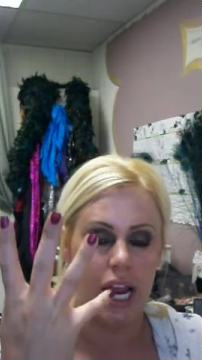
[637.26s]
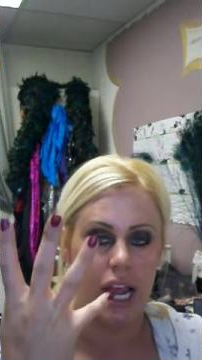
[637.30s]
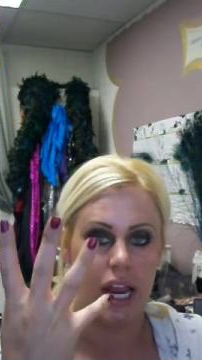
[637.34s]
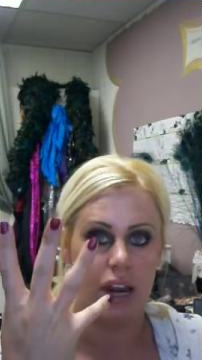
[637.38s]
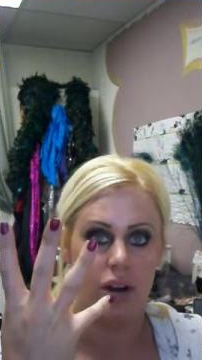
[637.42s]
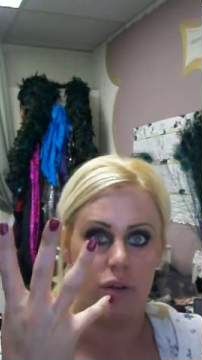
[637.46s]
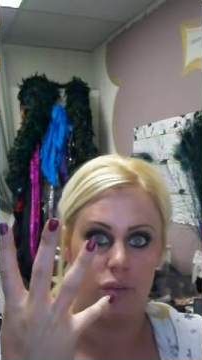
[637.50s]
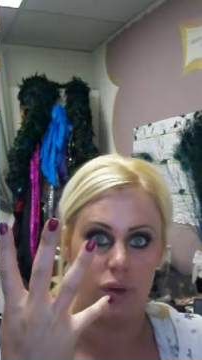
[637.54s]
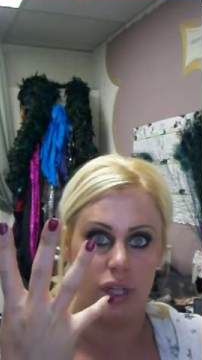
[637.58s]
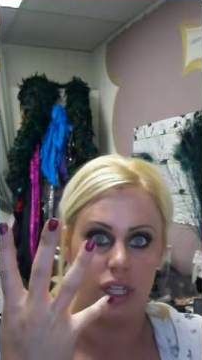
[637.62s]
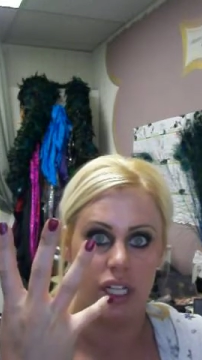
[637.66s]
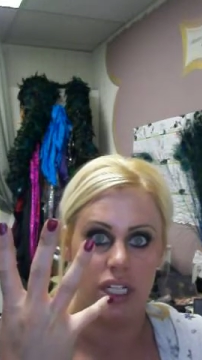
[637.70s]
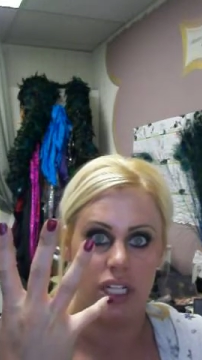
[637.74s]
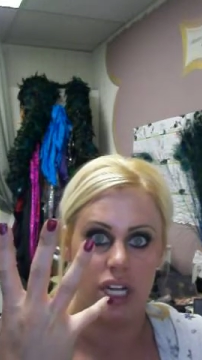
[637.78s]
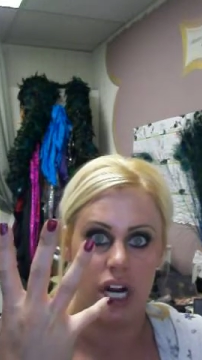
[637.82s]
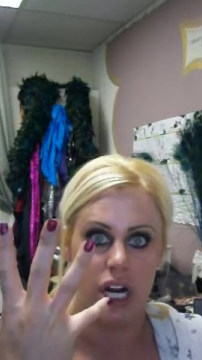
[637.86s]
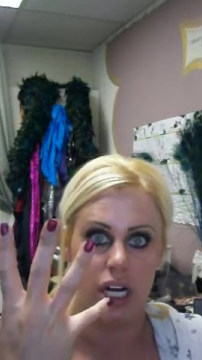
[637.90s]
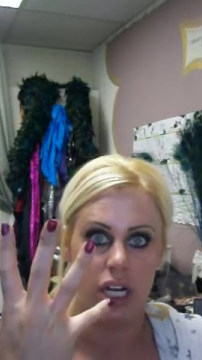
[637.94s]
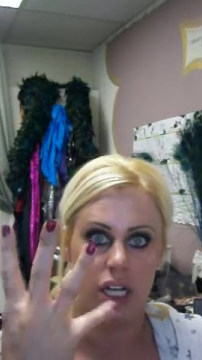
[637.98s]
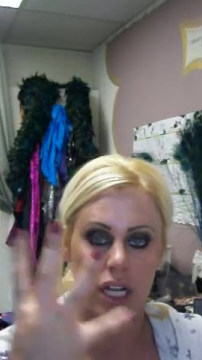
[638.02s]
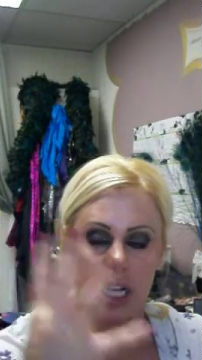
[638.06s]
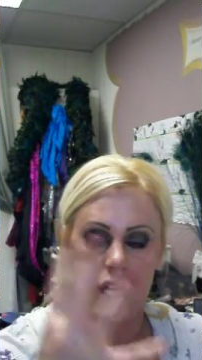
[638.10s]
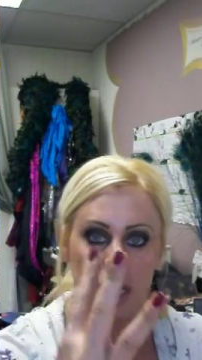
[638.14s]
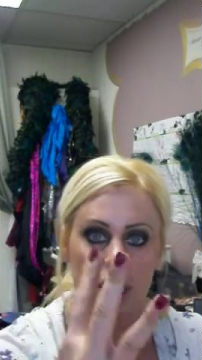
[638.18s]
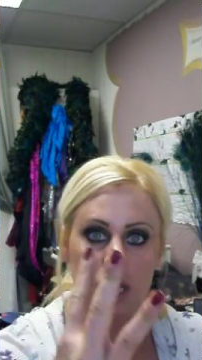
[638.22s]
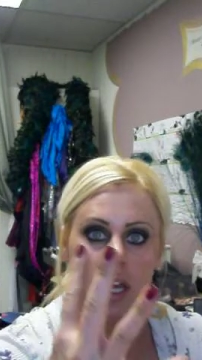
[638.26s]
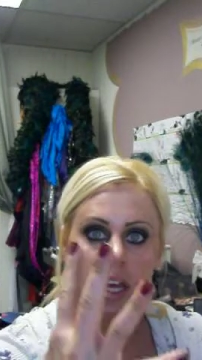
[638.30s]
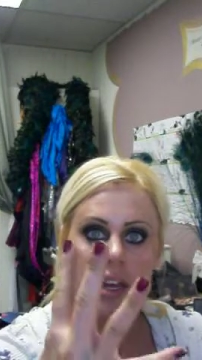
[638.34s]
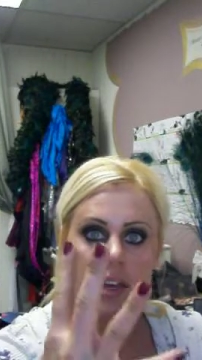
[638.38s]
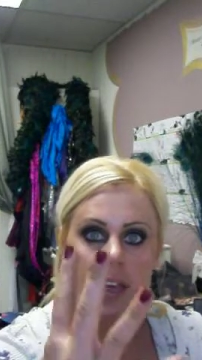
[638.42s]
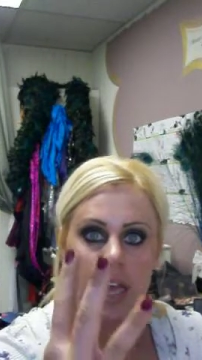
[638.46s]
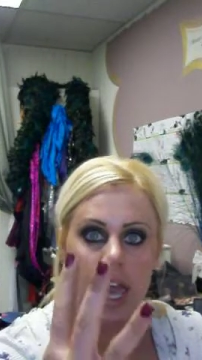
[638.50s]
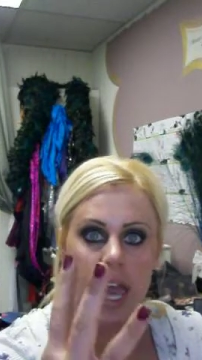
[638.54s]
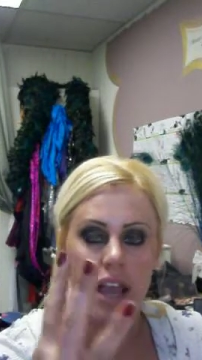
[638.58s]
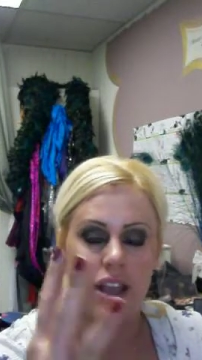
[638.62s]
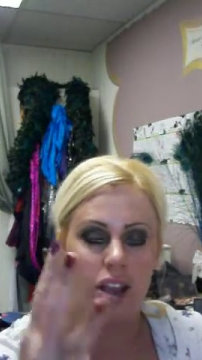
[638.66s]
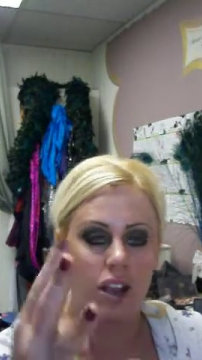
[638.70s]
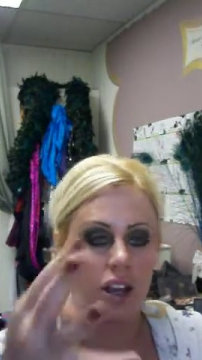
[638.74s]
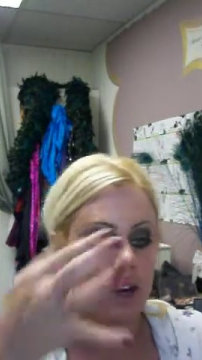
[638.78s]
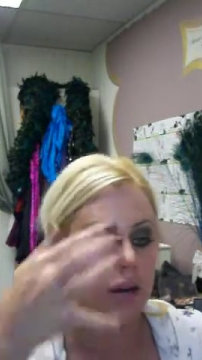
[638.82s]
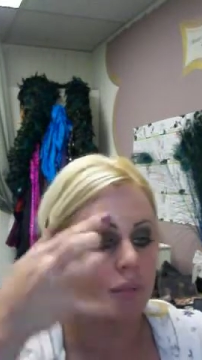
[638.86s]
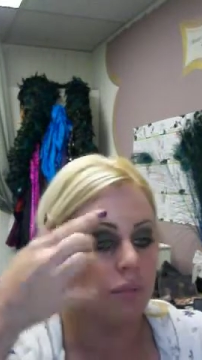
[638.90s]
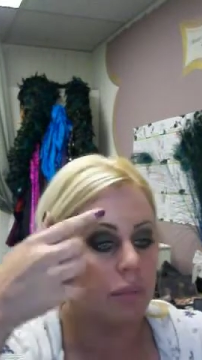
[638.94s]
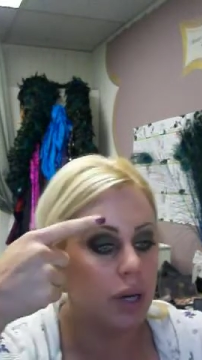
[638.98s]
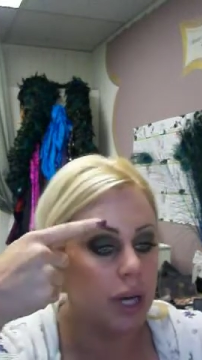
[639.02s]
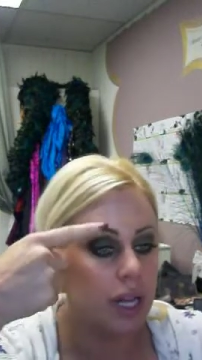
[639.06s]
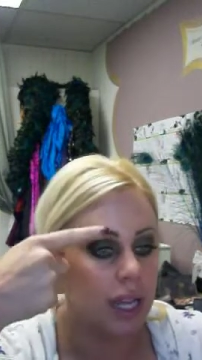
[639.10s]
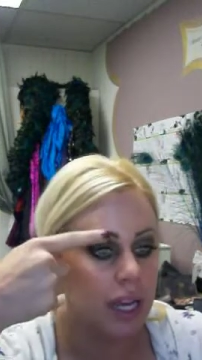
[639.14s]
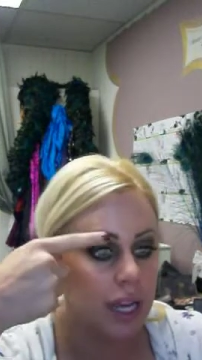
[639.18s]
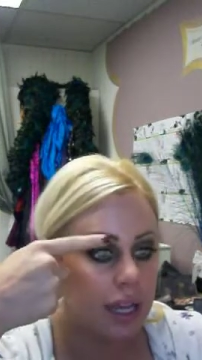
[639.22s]
and a really dark. Okay, you're going to
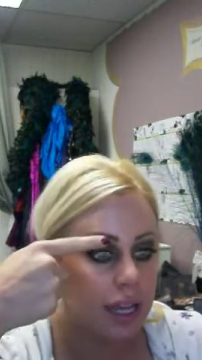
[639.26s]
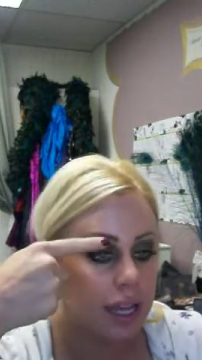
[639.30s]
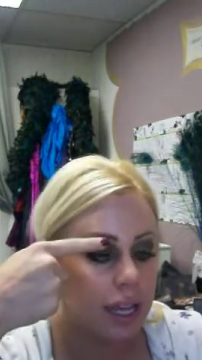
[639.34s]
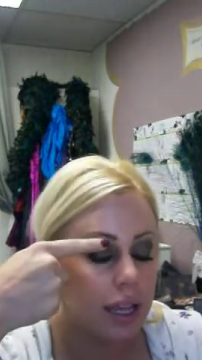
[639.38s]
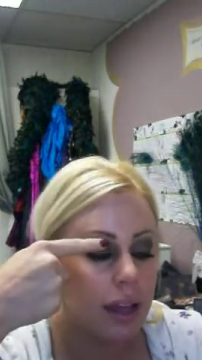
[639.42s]
put